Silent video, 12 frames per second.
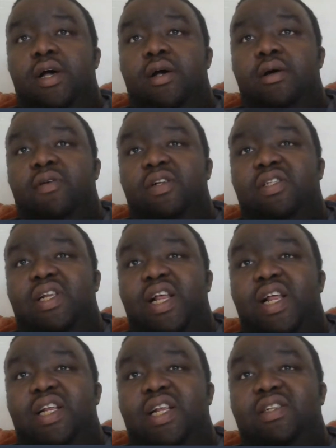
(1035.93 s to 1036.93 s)

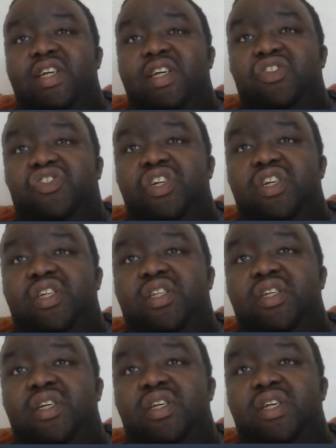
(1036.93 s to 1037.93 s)
Nelson
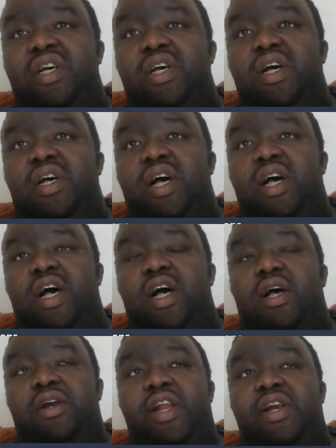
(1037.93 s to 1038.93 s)
on the
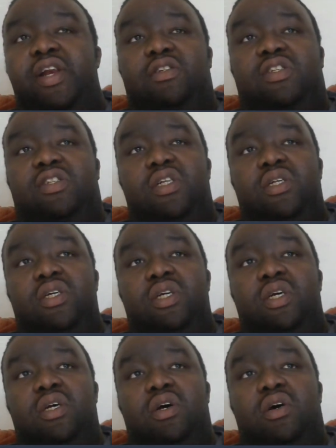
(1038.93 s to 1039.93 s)
bench, yeah. For me,
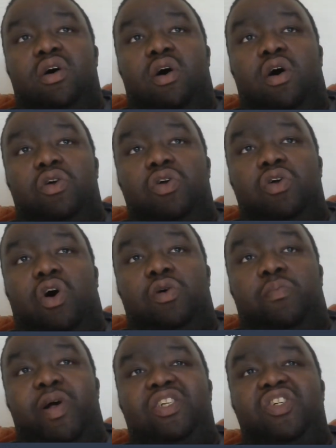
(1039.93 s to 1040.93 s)
he's on the bench.
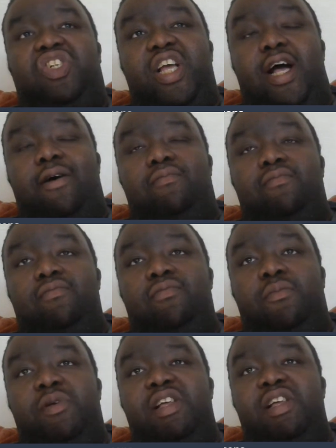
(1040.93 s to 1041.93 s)
I'll
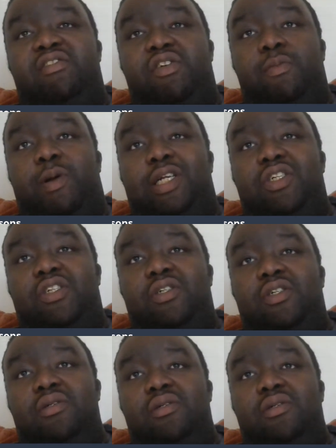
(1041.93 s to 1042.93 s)
definitely have him as an option
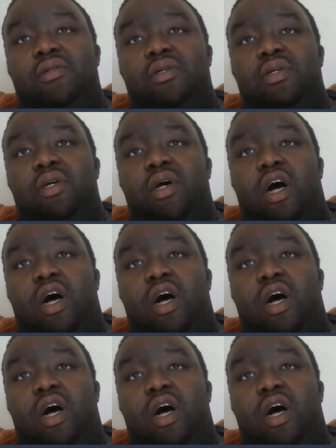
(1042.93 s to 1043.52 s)
on the bench.